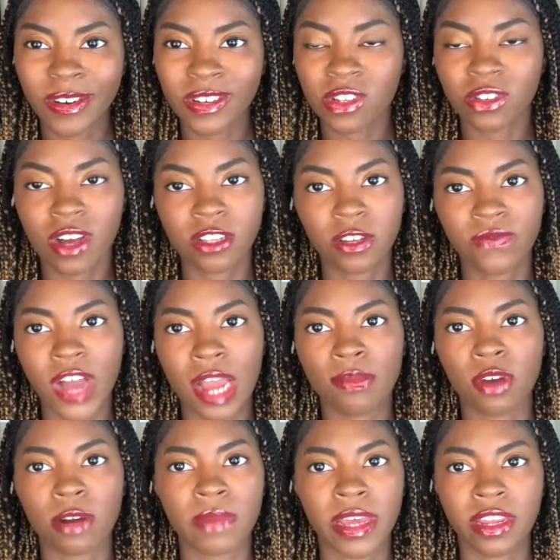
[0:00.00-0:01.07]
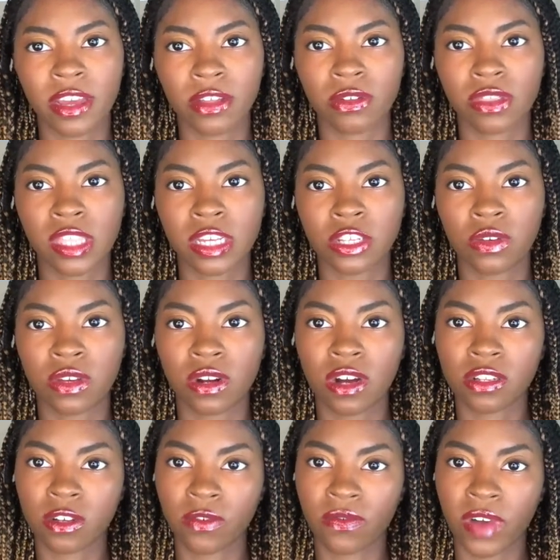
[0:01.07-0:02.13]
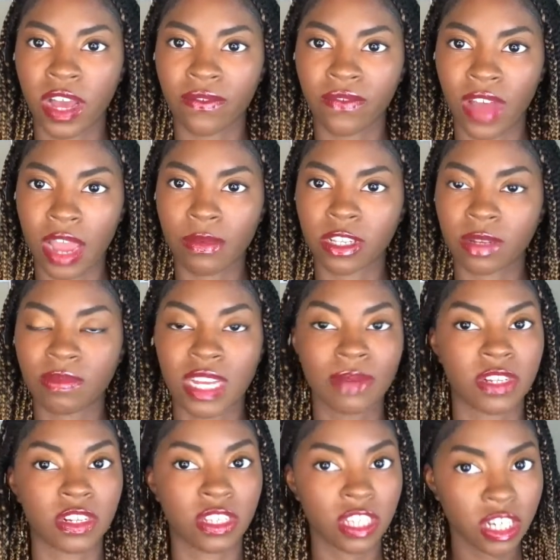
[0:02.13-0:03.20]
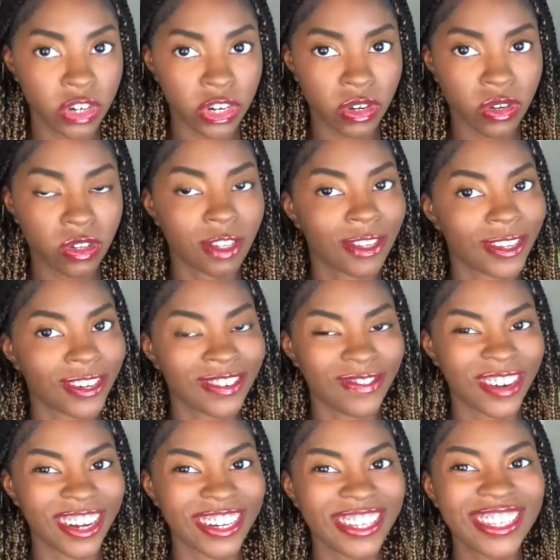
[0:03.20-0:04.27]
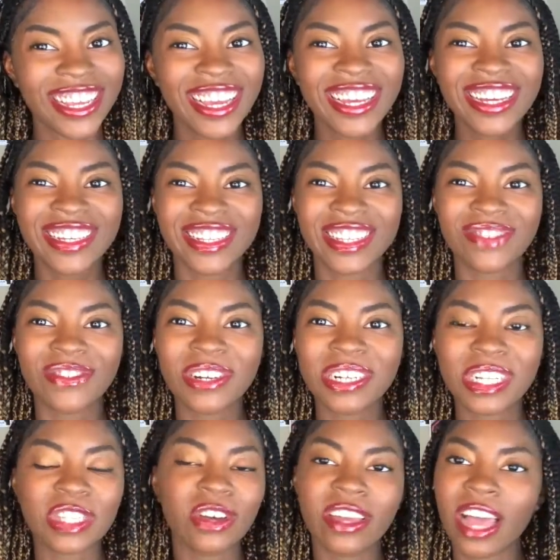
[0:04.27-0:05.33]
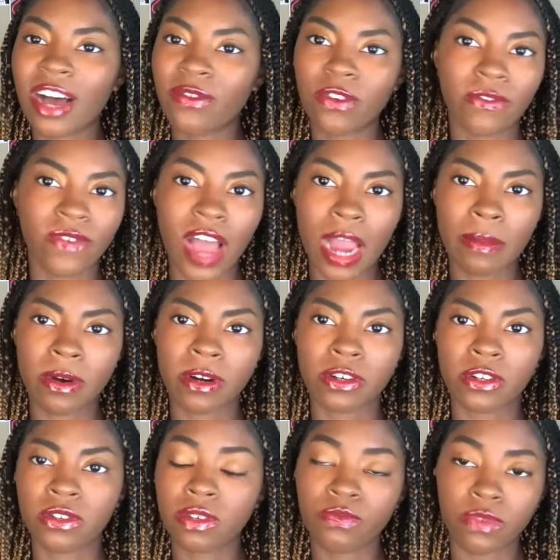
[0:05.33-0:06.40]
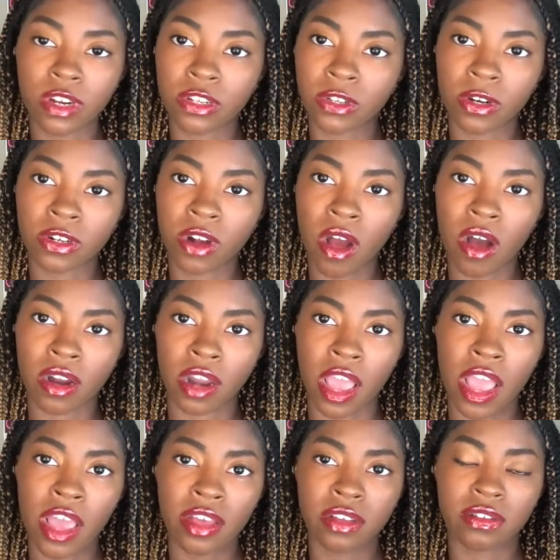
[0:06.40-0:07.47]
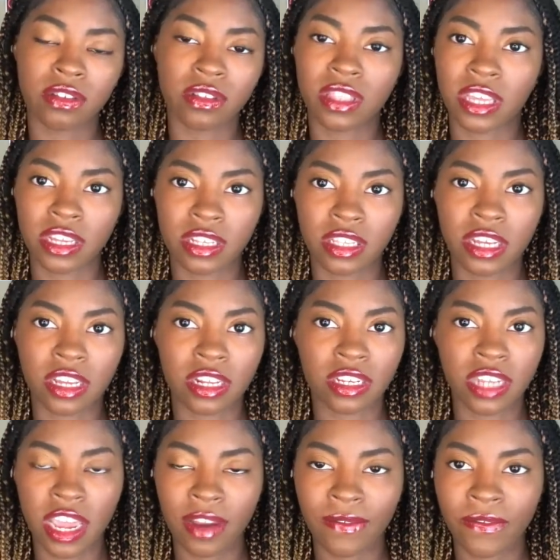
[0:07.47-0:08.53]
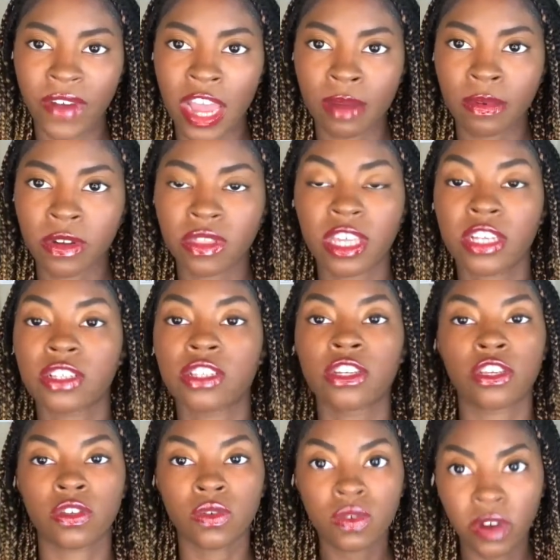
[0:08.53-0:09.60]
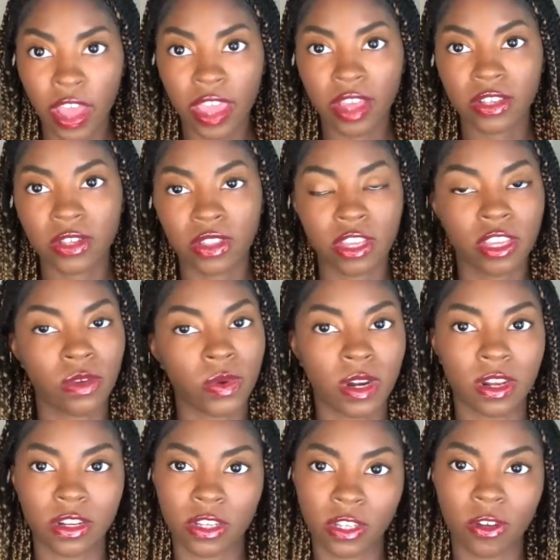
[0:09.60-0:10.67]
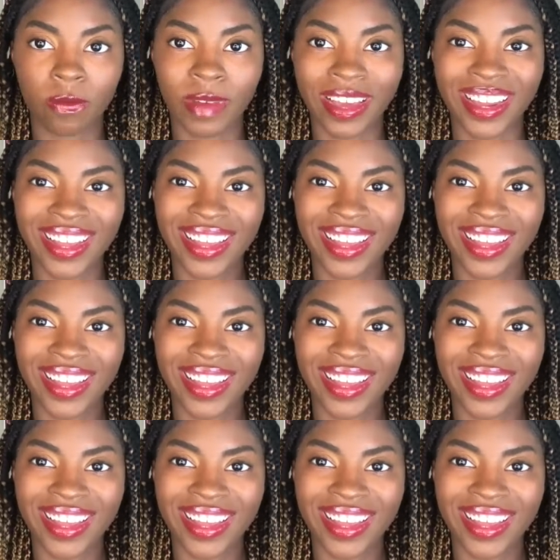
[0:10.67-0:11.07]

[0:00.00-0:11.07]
There's also fiber in many other things. You can also find fiber sometimes in cereals, certain ones. So really just look out for fiber, do some research on things that contain fiber, things that you like, so that you can consume it